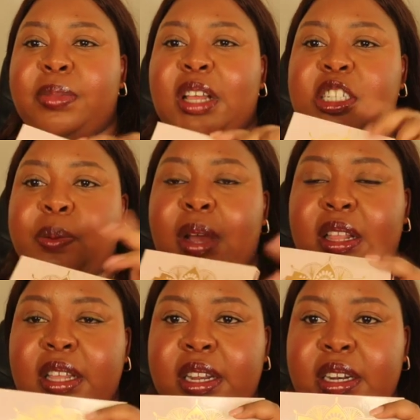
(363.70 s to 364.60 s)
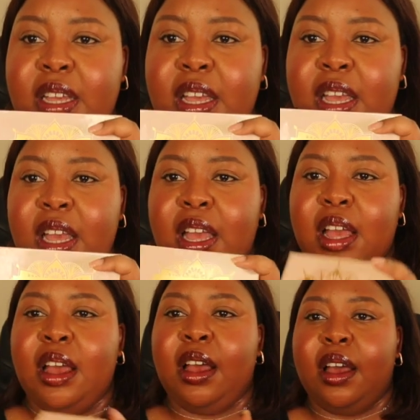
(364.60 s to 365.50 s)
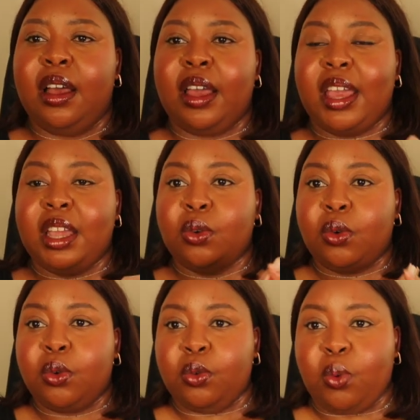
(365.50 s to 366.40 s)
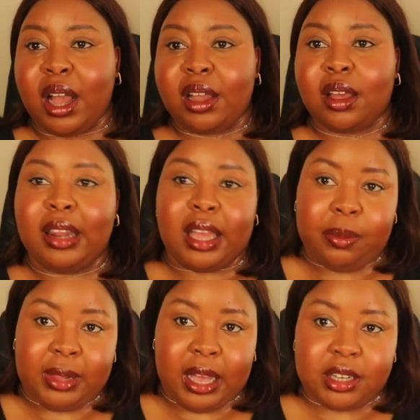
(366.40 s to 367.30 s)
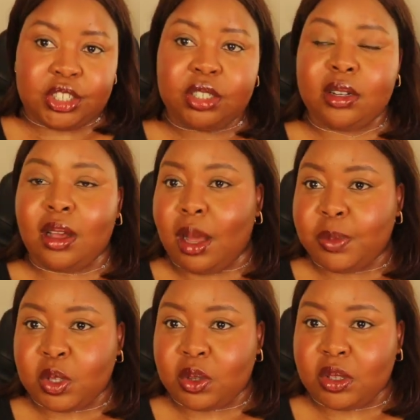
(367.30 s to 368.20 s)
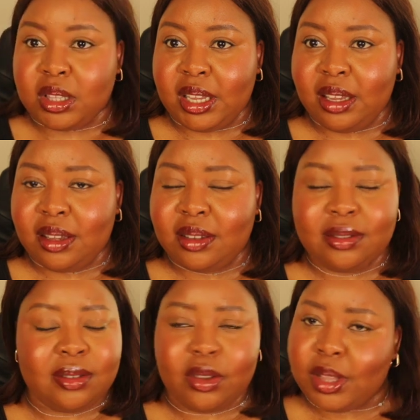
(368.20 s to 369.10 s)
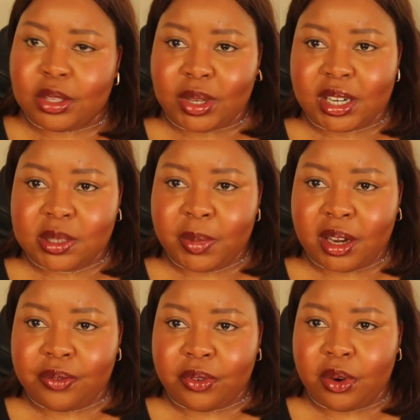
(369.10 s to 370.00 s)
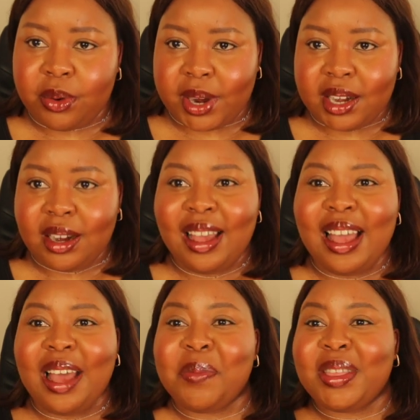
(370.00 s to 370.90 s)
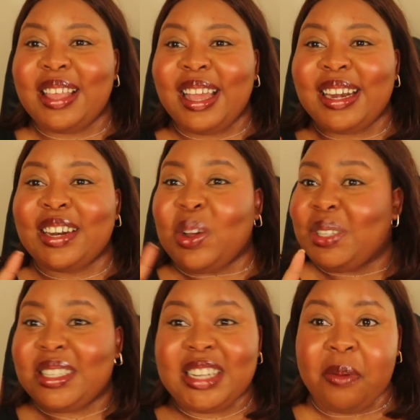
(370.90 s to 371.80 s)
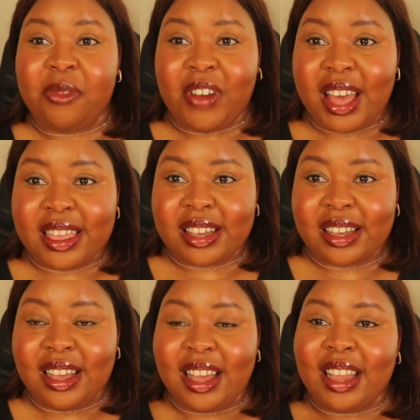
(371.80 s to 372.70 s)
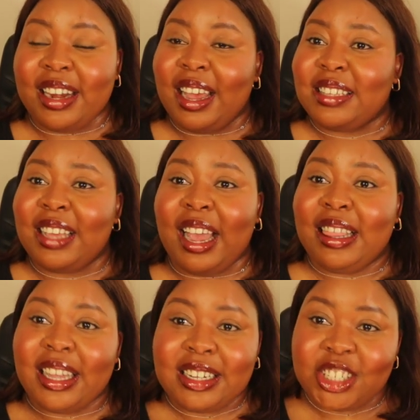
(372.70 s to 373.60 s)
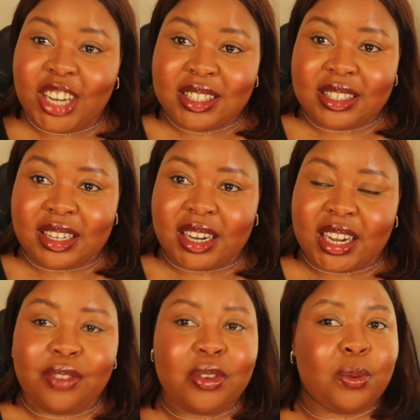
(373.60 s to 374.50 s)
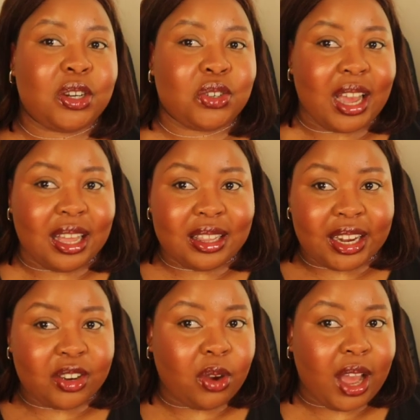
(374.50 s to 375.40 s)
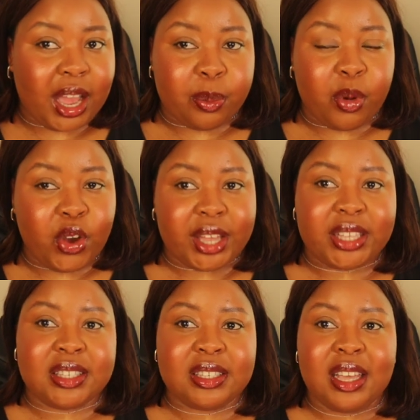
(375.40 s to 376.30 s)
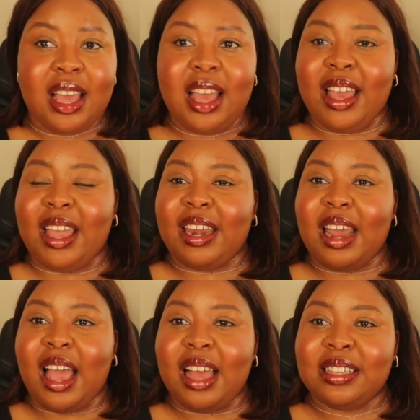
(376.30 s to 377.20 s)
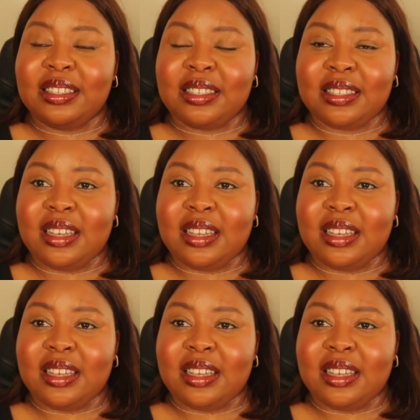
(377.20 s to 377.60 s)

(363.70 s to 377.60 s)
blush palette, it could work like blush, absolutely, because that's what it's meant for, right? But then it goes a step further. It has highlight shades in it if you want to highlight your high points. It has,